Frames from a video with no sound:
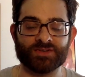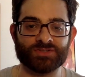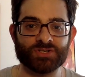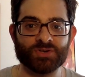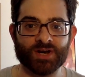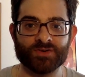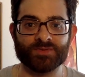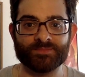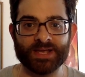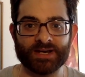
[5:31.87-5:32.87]
so you
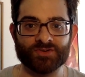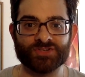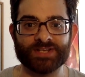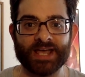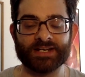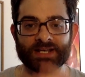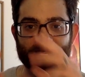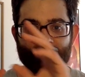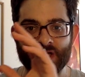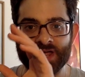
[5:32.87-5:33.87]
can make an understanding
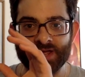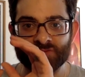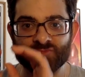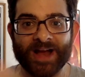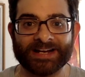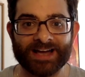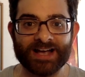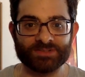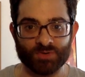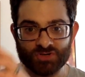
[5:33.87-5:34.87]
and
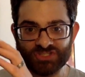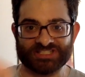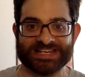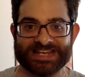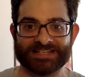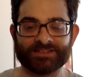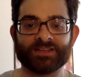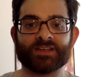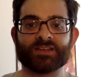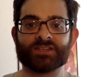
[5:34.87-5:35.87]
recognize when you see it
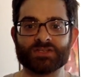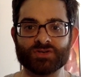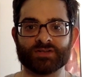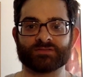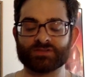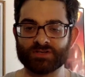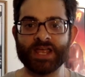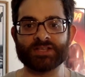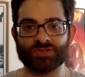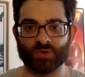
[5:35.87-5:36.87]
that you can
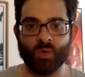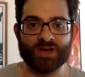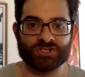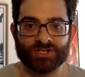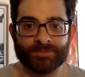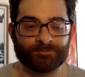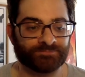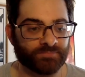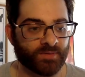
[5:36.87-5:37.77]
answer the question.